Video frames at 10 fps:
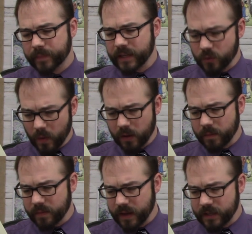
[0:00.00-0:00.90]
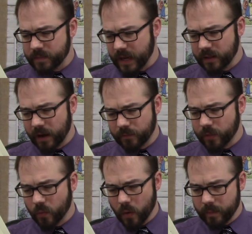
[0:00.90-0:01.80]
It's a welcome thing to make love
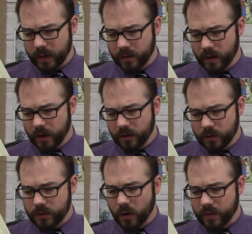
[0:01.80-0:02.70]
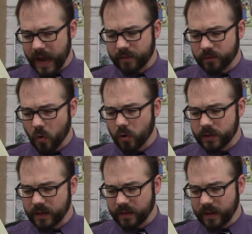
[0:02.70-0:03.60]
with a woman. You don't have
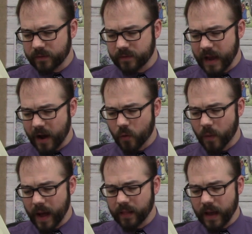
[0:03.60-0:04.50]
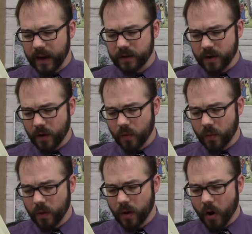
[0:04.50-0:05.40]
long to live now. Well, I know.